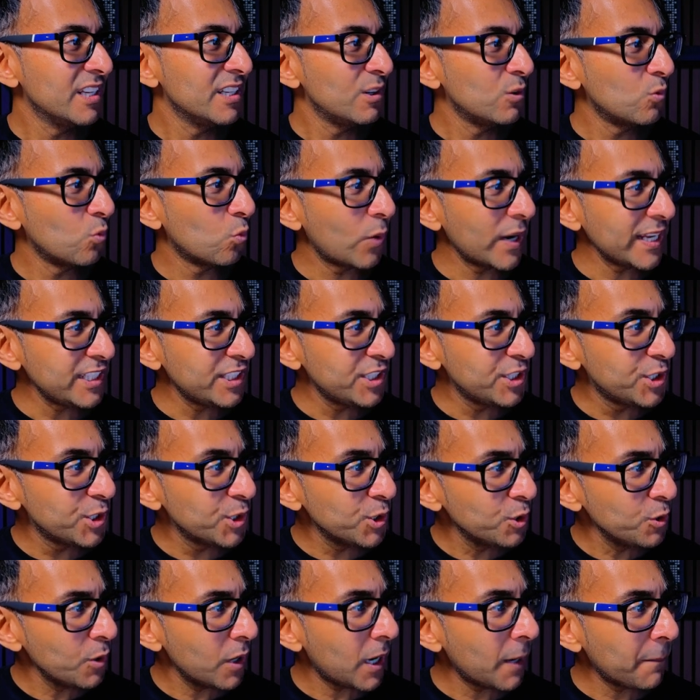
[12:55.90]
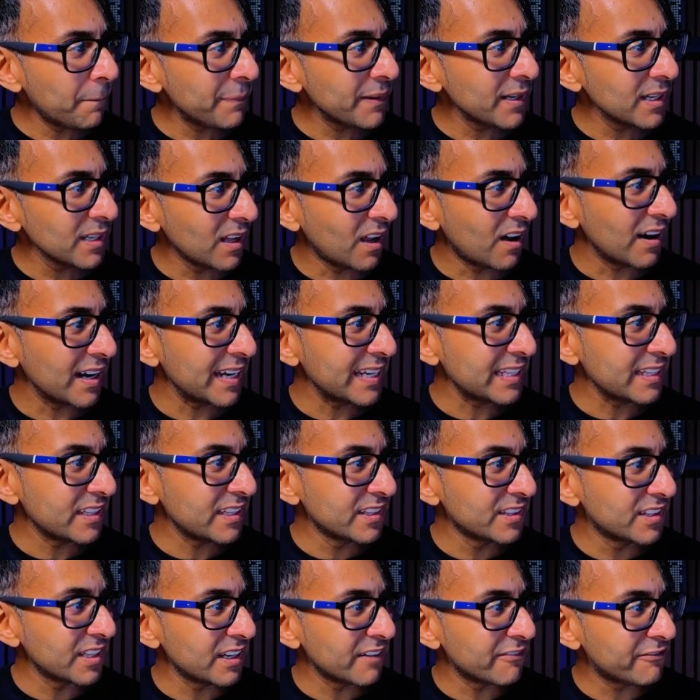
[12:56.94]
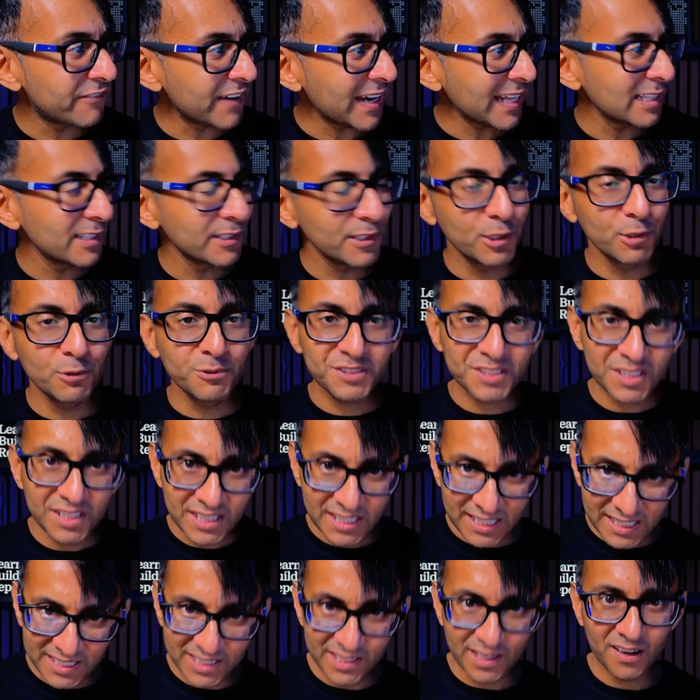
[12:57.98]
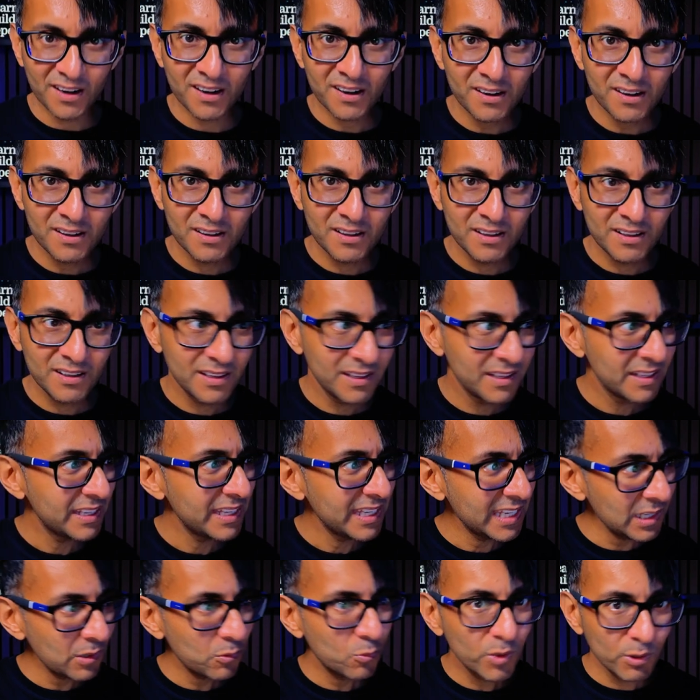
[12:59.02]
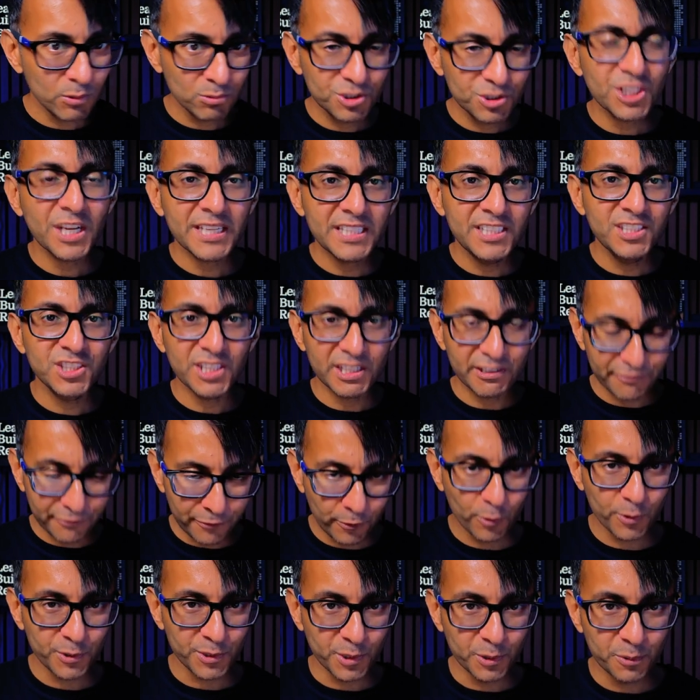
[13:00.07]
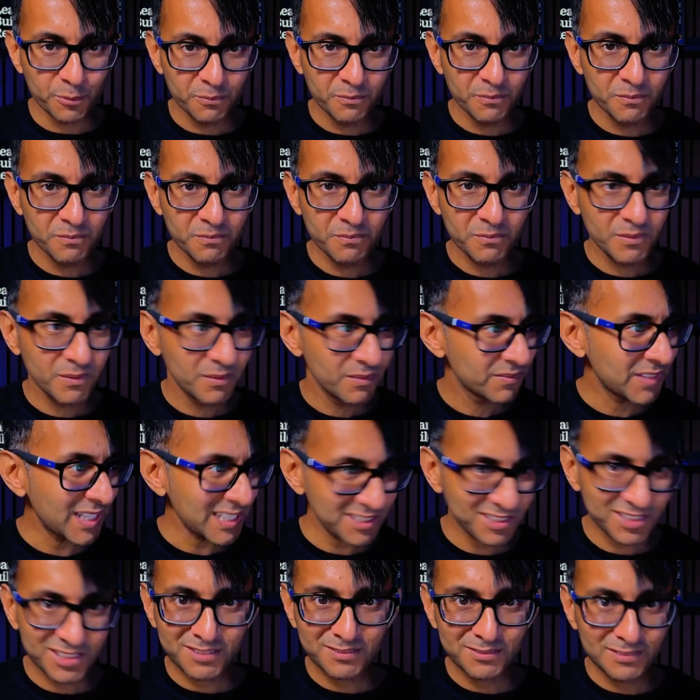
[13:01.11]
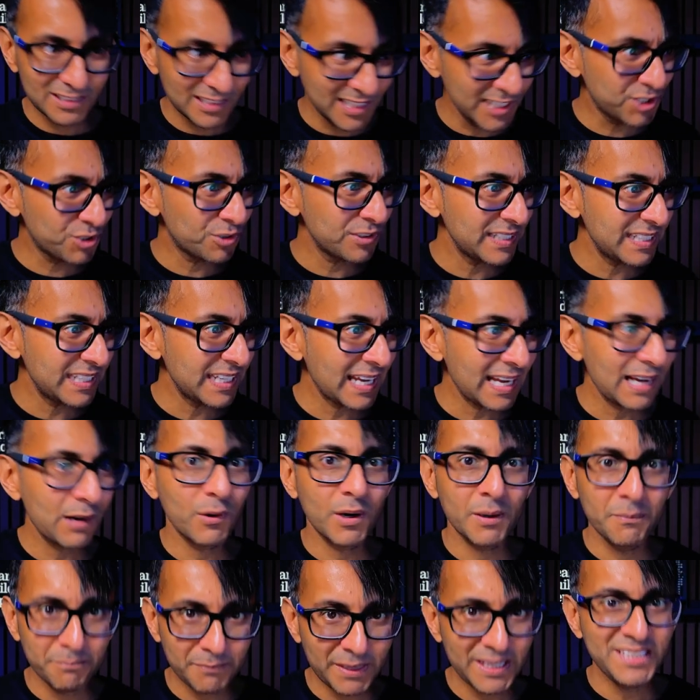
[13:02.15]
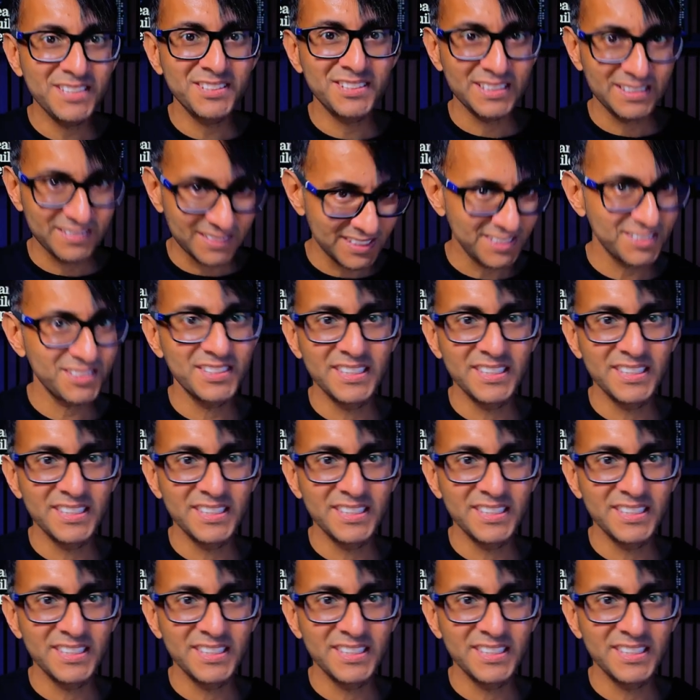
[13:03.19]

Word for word: When you apply the values here, it will change it for you. That's literally how amazing this